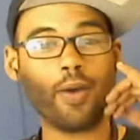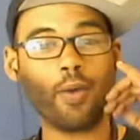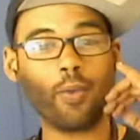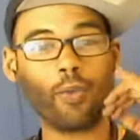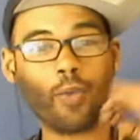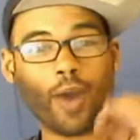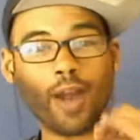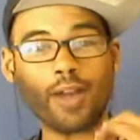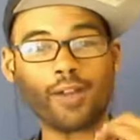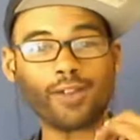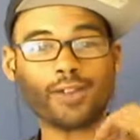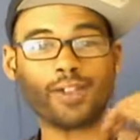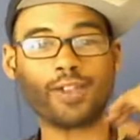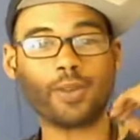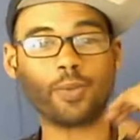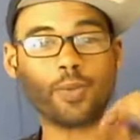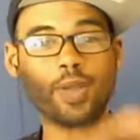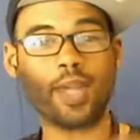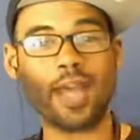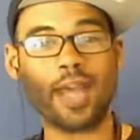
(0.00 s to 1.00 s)
writers
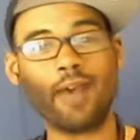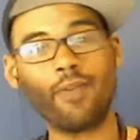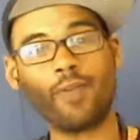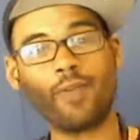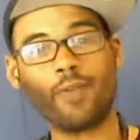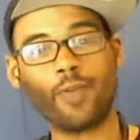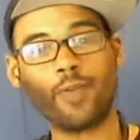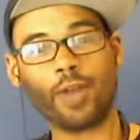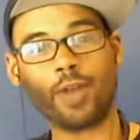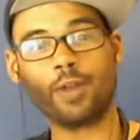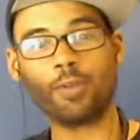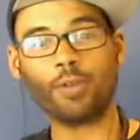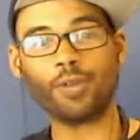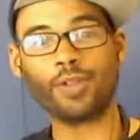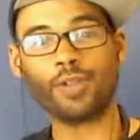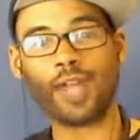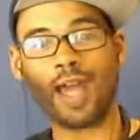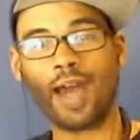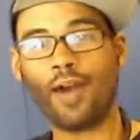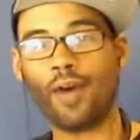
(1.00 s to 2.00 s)
that we have available
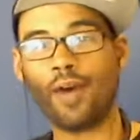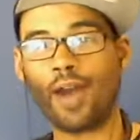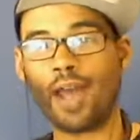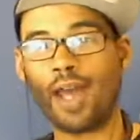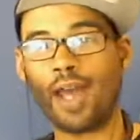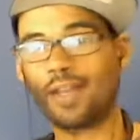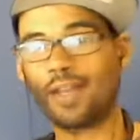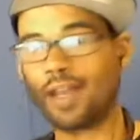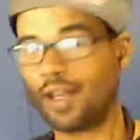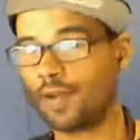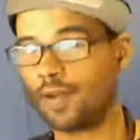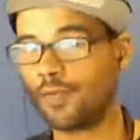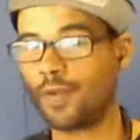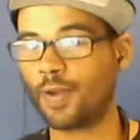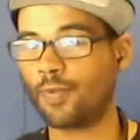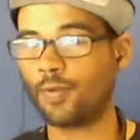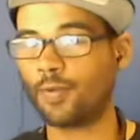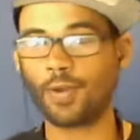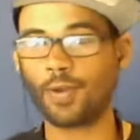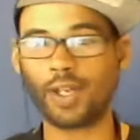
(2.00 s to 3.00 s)
now at
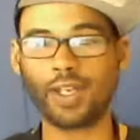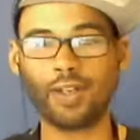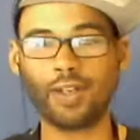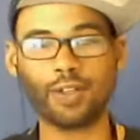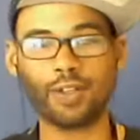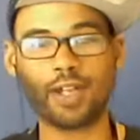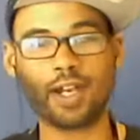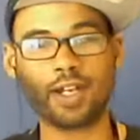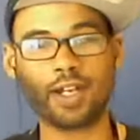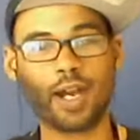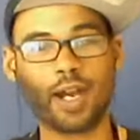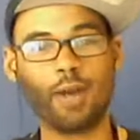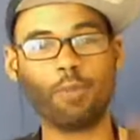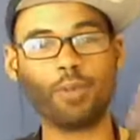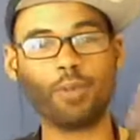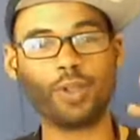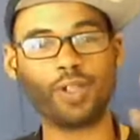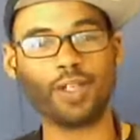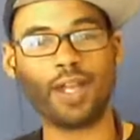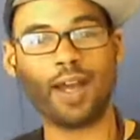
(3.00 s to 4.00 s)

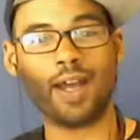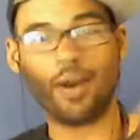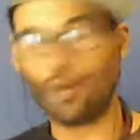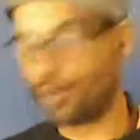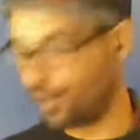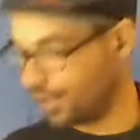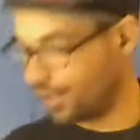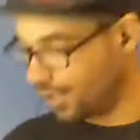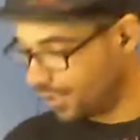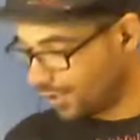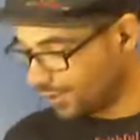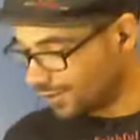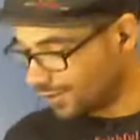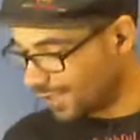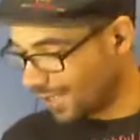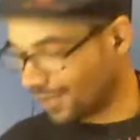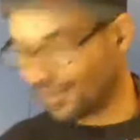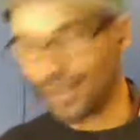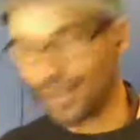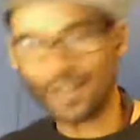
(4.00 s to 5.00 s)
ninerfaithfulradio.com, putting out
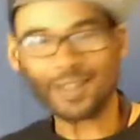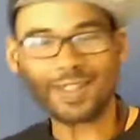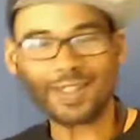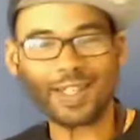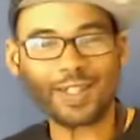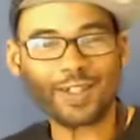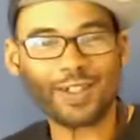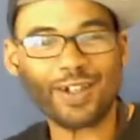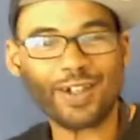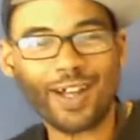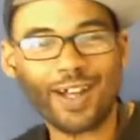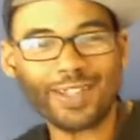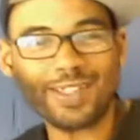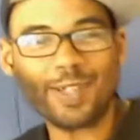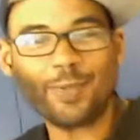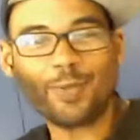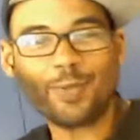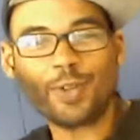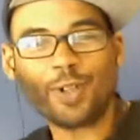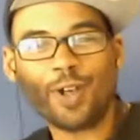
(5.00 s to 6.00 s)
that great
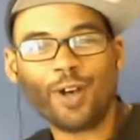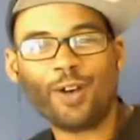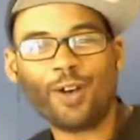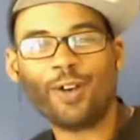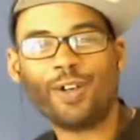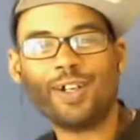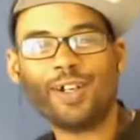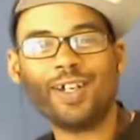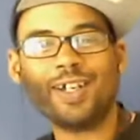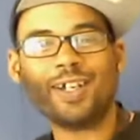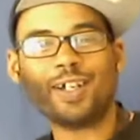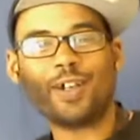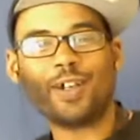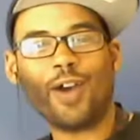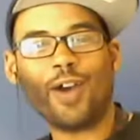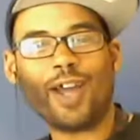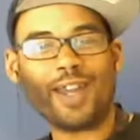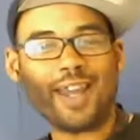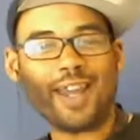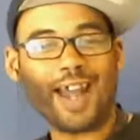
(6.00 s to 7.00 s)
content for y'all.
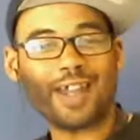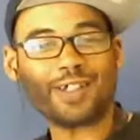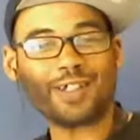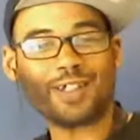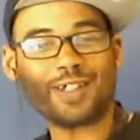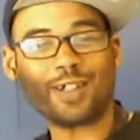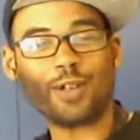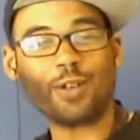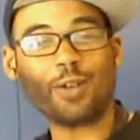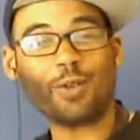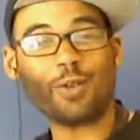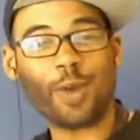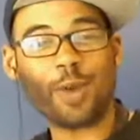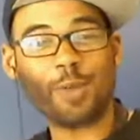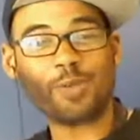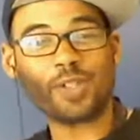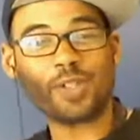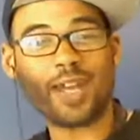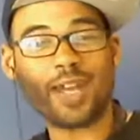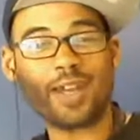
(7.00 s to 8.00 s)
Go ahead and actually go to the
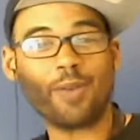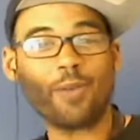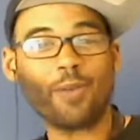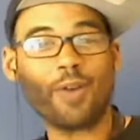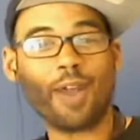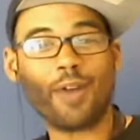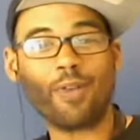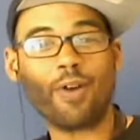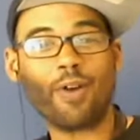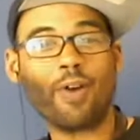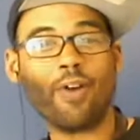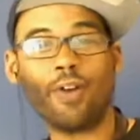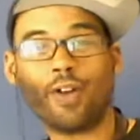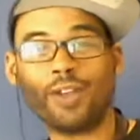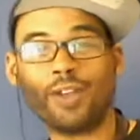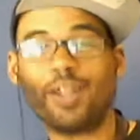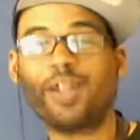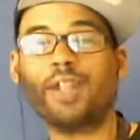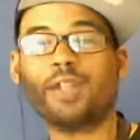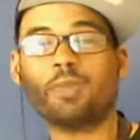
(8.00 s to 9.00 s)
website. We have all
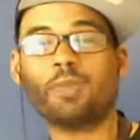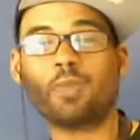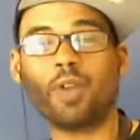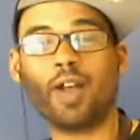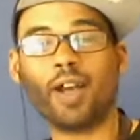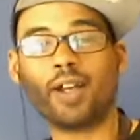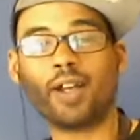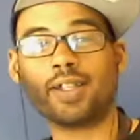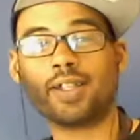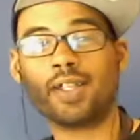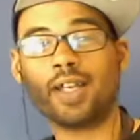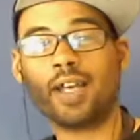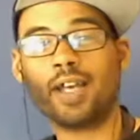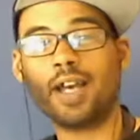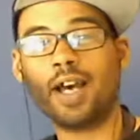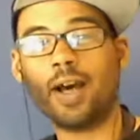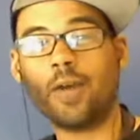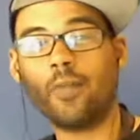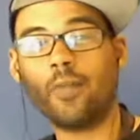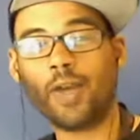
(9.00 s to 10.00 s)
our latest blogs
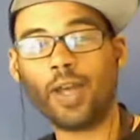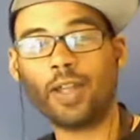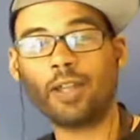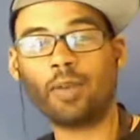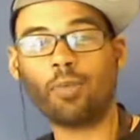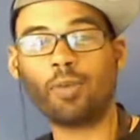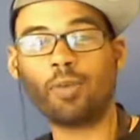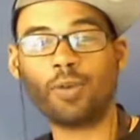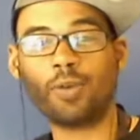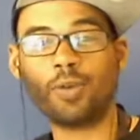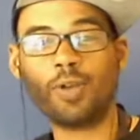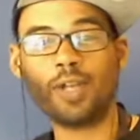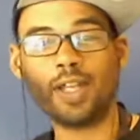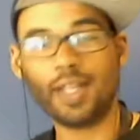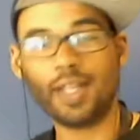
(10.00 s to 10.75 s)
available